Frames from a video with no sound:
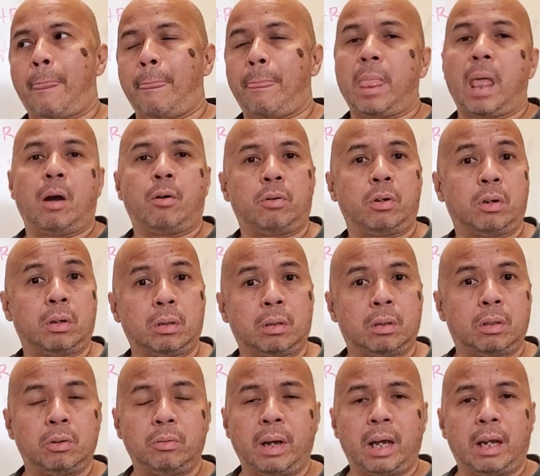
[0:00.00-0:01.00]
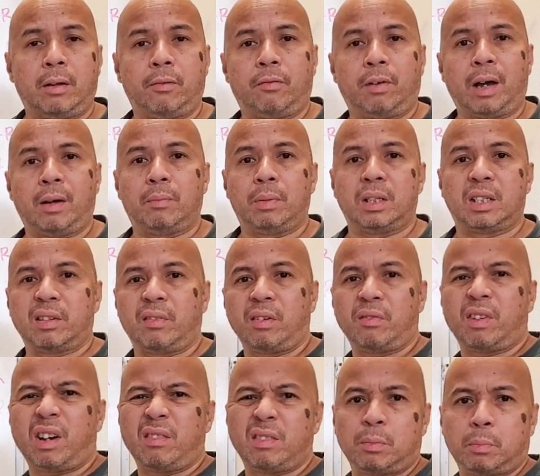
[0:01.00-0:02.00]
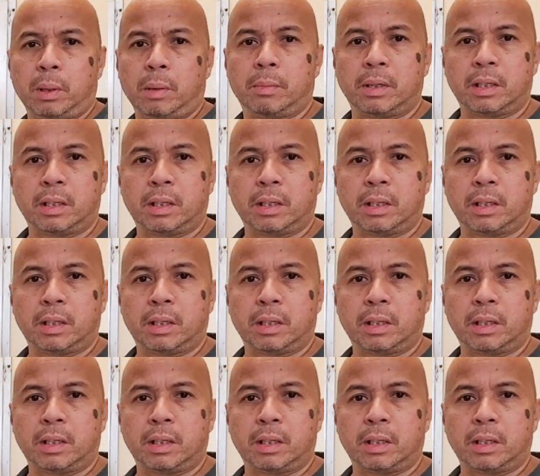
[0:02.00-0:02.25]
Now you could do 85, but 75 is pretty